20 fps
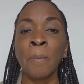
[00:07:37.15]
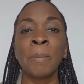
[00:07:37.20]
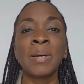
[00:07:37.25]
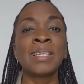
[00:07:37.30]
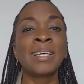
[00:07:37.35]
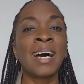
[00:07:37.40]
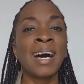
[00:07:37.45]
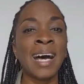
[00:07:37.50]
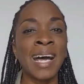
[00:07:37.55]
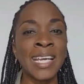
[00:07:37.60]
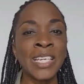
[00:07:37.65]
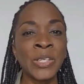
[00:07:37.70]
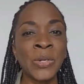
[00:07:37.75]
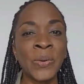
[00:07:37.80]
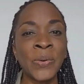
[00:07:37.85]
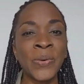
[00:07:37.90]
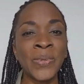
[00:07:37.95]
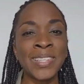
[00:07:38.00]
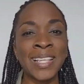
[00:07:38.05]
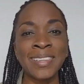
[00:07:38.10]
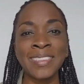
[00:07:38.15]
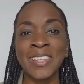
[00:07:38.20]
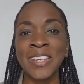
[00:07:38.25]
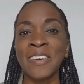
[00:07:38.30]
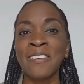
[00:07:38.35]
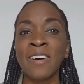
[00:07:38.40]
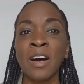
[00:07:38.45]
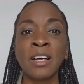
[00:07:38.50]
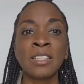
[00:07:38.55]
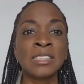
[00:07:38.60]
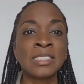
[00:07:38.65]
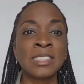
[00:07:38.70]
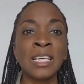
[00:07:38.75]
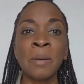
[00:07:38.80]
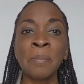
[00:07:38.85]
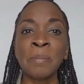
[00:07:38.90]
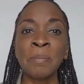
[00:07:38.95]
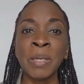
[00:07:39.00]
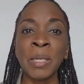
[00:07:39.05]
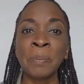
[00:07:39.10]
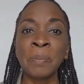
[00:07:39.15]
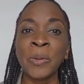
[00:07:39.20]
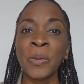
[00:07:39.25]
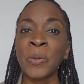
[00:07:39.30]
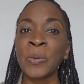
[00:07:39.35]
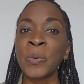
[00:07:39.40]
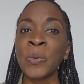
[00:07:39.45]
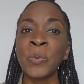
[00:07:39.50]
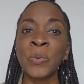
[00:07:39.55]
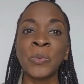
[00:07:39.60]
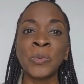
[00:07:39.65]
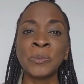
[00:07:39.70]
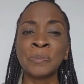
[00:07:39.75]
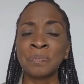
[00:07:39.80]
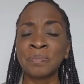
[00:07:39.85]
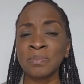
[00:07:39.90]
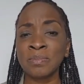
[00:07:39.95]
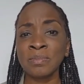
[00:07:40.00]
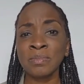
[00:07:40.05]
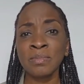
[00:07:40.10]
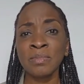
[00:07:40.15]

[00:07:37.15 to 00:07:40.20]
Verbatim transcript: But I know that there are some people who